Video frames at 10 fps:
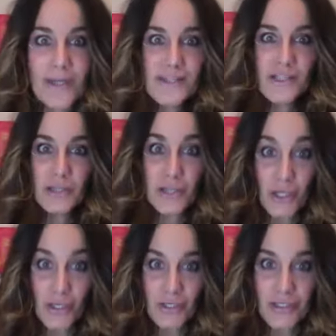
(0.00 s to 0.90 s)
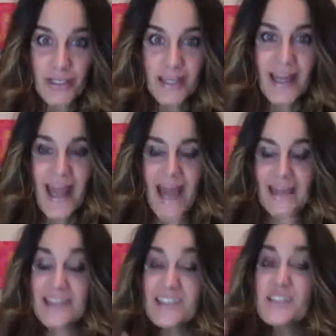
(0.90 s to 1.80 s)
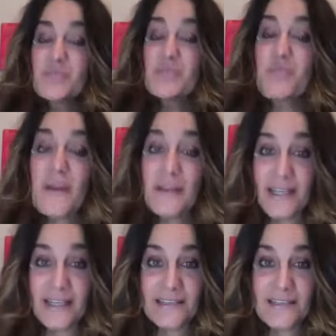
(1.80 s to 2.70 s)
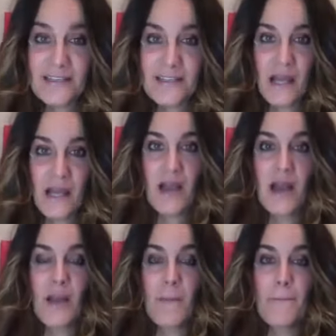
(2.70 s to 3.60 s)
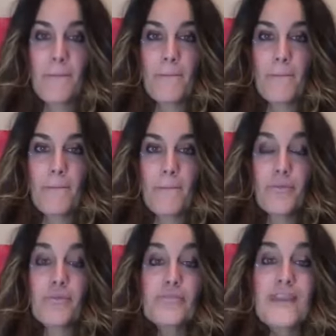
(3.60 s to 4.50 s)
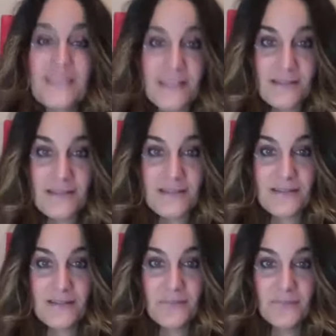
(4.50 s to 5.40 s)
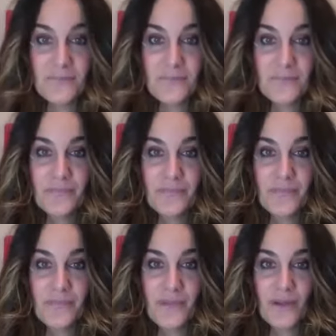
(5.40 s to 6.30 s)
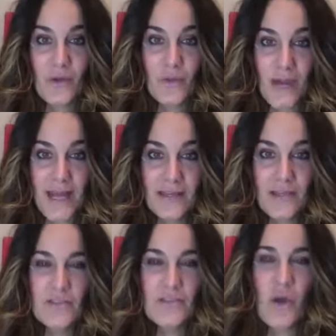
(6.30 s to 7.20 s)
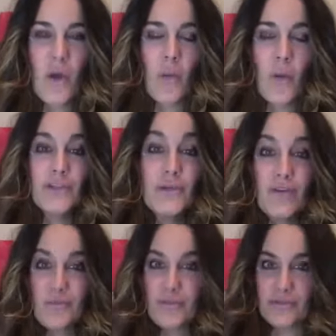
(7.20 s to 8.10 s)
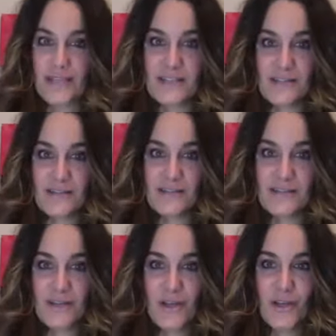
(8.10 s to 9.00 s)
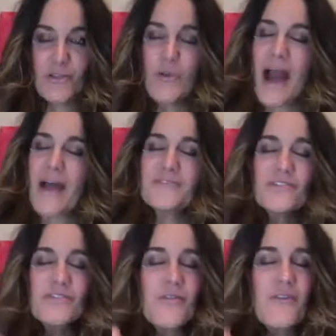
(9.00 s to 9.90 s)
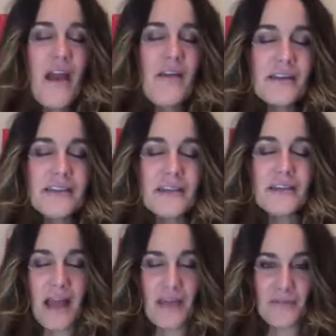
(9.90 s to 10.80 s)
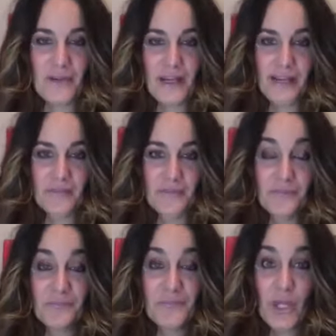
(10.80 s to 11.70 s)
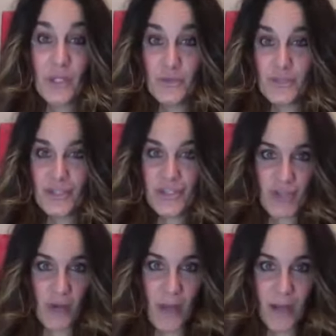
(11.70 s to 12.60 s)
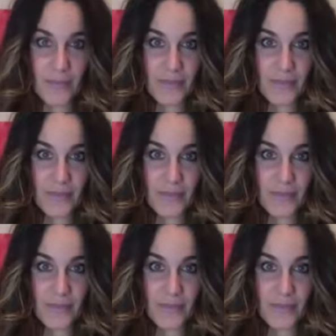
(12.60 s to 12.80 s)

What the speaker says: to learn and experience presence, right? So when you have presence, you have to do very little efforting. You just show up.